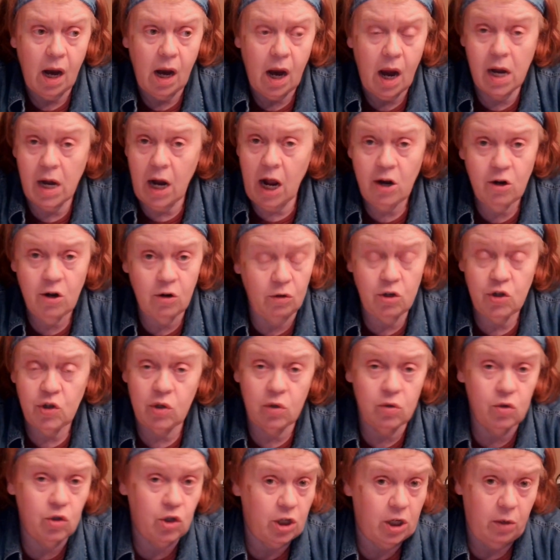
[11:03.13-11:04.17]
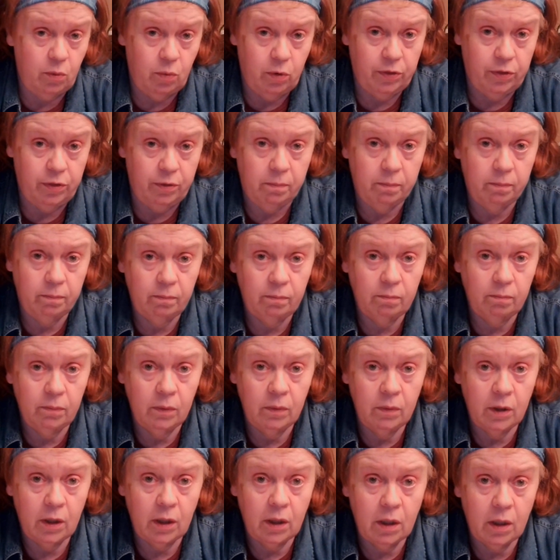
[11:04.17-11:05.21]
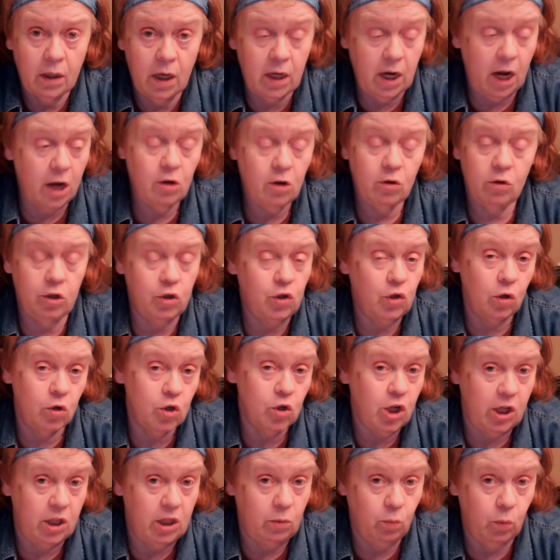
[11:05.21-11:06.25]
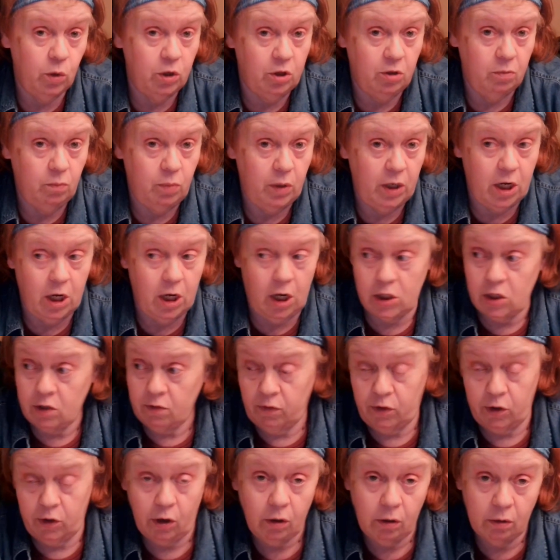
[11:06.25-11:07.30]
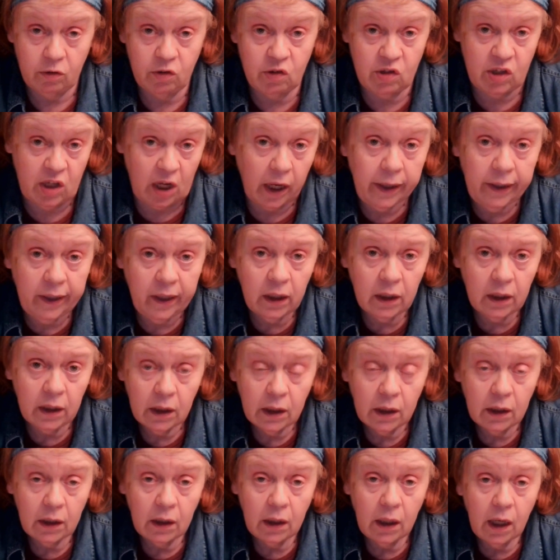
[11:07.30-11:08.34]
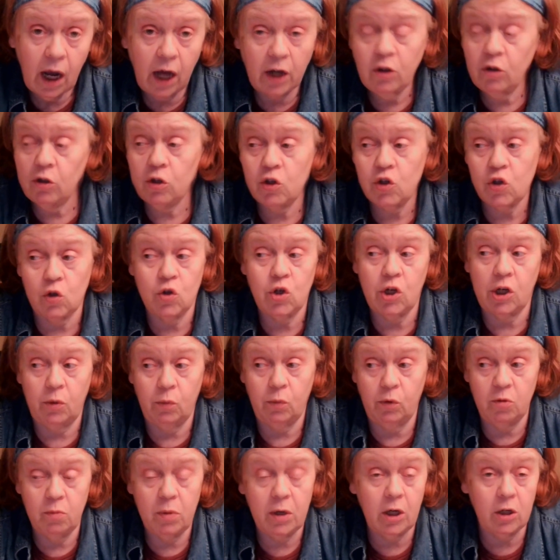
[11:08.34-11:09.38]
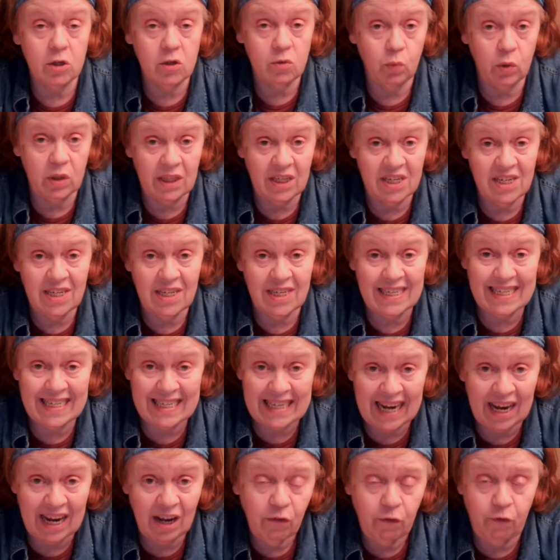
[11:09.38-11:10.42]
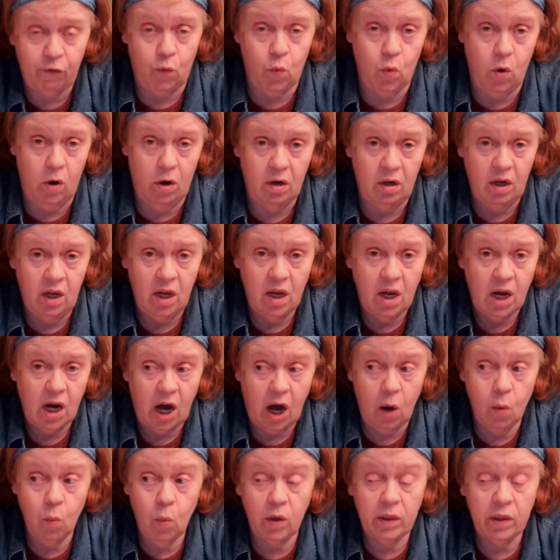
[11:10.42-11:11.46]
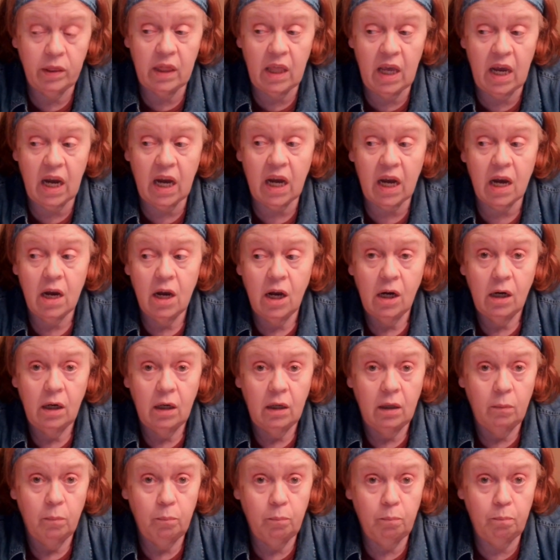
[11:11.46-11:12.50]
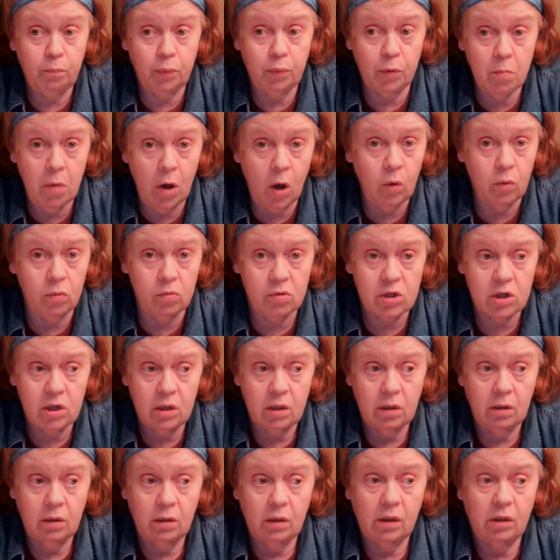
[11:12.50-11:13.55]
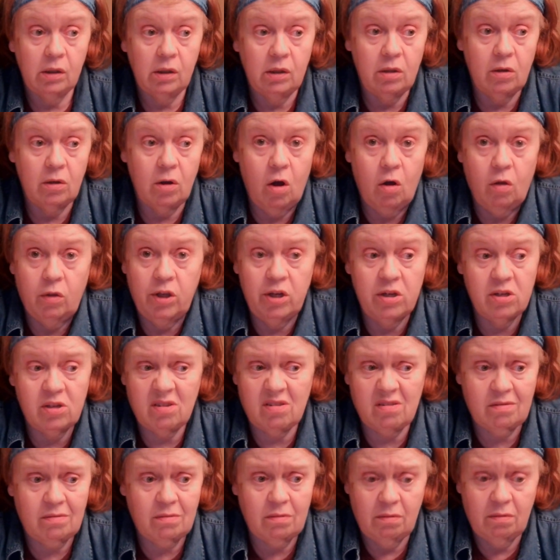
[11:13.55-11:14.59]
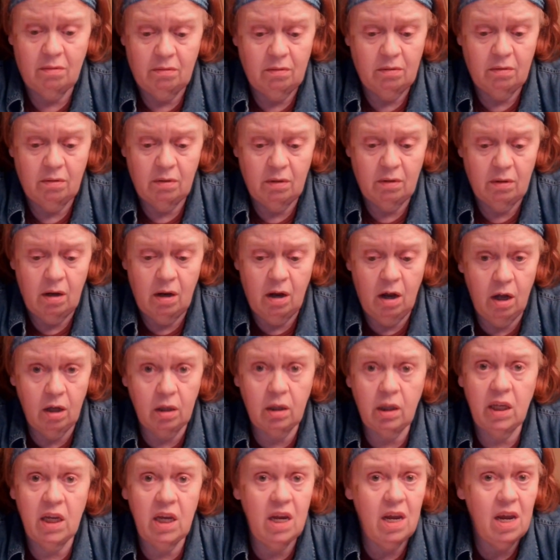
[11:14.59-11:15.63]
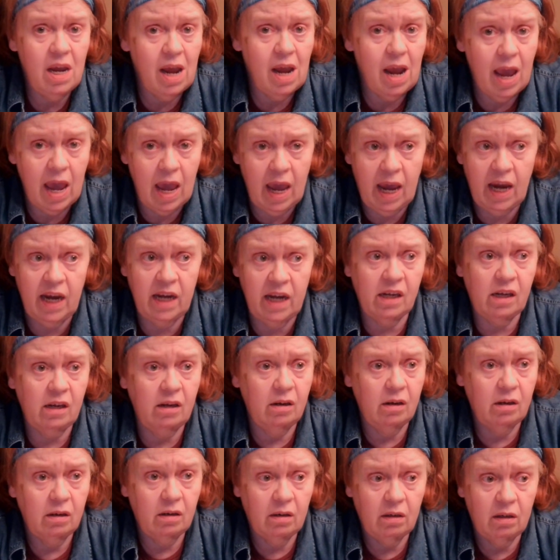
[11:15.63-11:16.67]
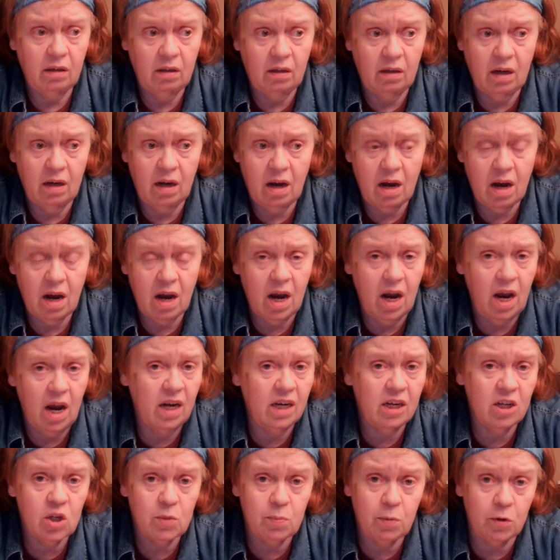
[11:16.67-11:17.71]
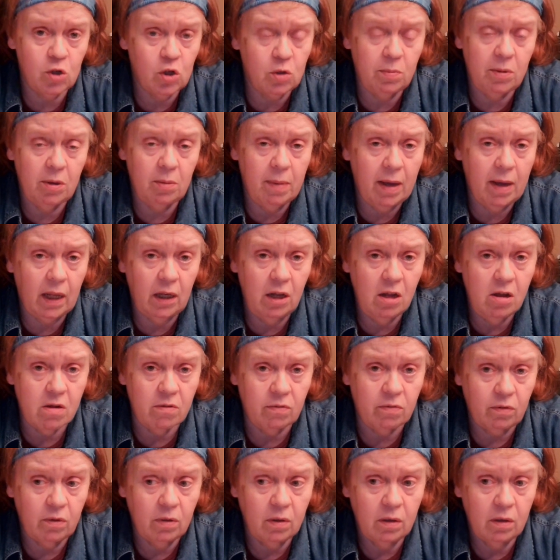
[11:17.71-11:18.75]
And I don't associate with them. And I don't associate with them because of their skin. I don't associate with them because of what they stand for and what they promote. All this ugly hate, and it's supposed to be about love.